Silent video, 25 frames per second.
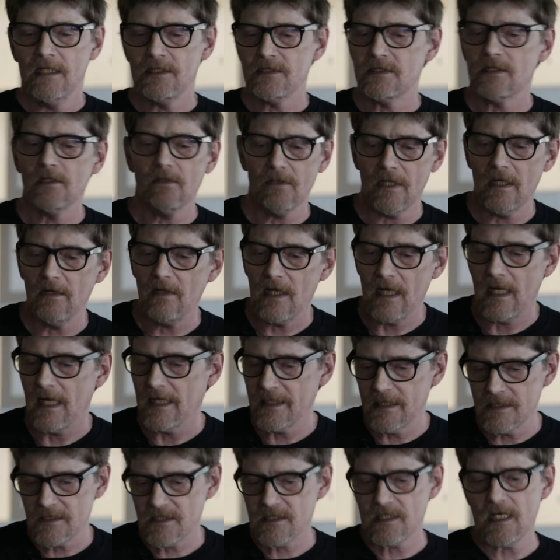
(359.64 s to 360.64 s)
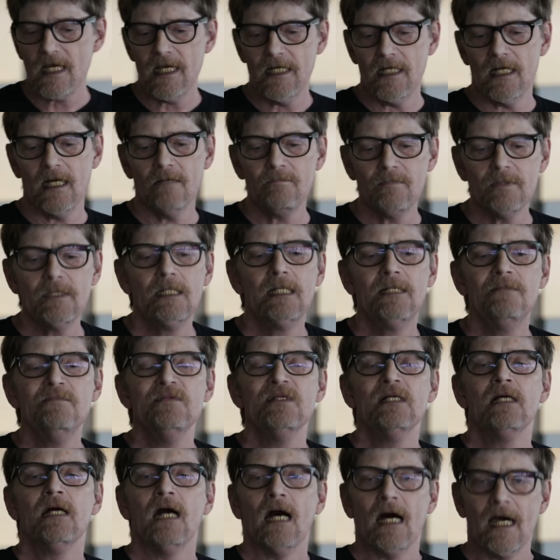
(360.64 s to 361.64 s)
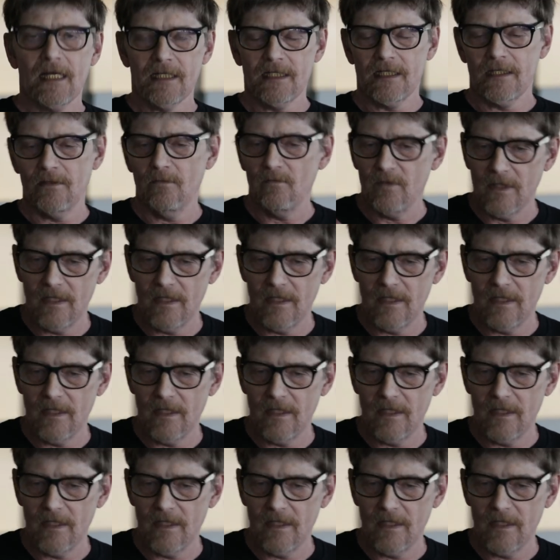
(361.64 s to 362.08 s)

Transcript: is so that I can sign up, I can get